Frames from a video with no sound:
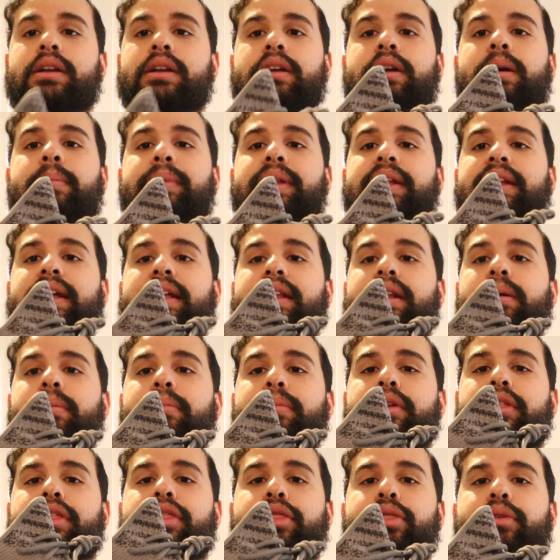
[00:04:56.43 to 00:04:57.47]
Coming in at
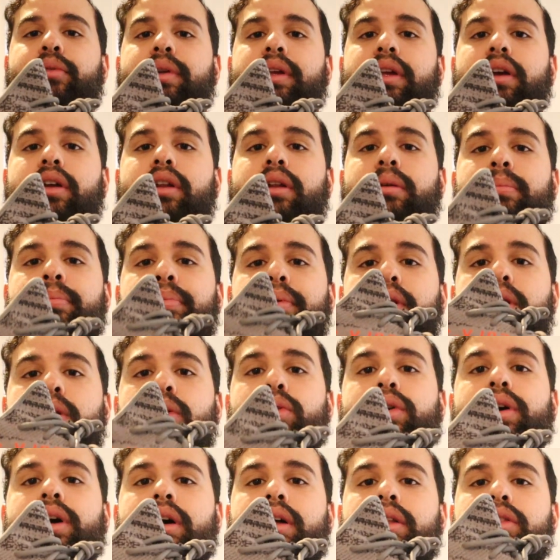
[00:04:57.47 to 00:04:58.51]
number 3 are the
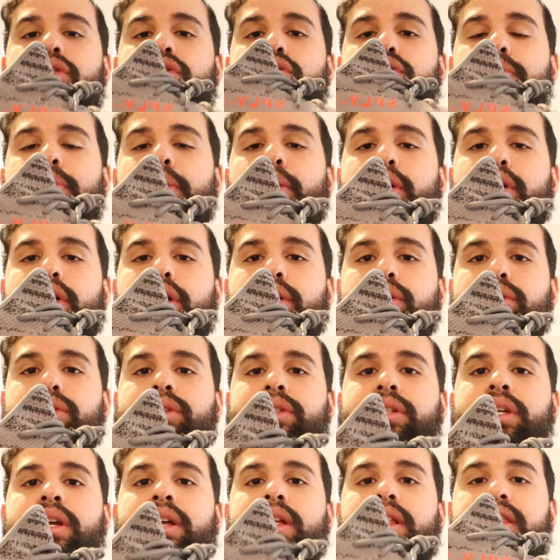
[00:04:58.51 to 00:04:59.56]
Beluga
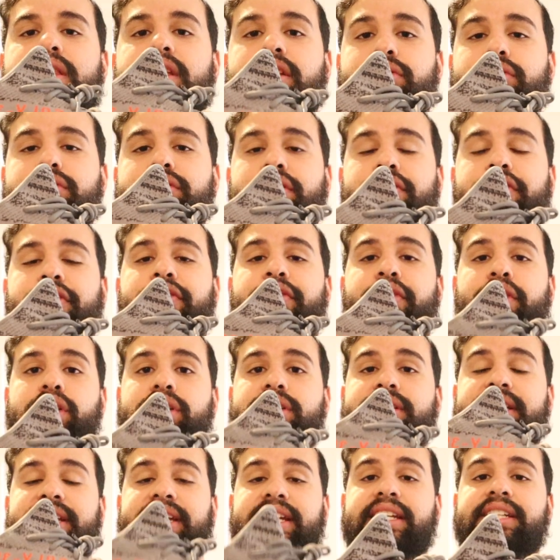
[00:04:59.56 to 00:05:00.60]
2.0s. This was the
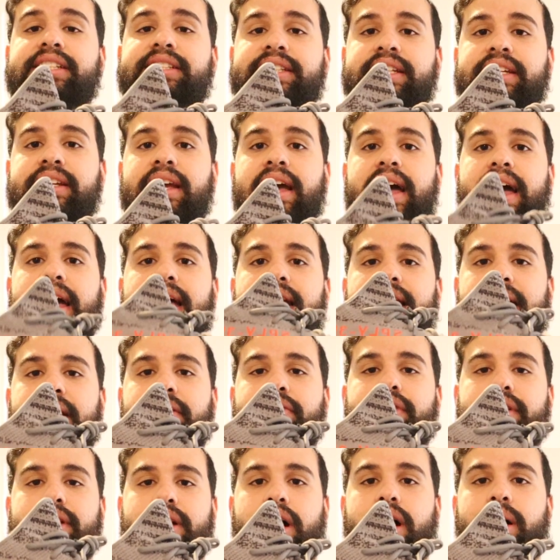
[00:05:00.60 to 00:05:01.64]
first Yeezy I had
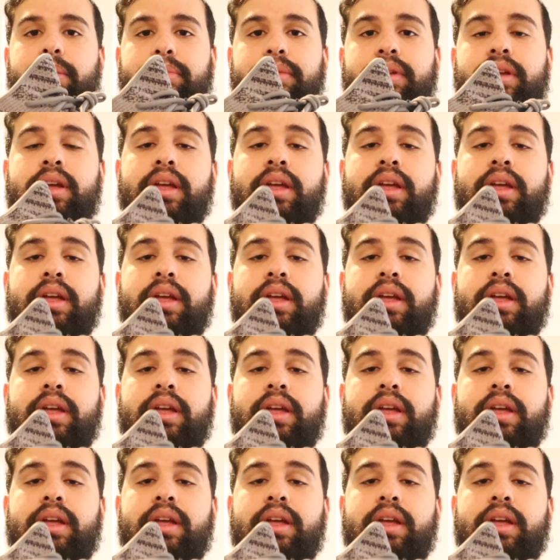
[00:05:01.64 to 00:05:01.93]
ever copped.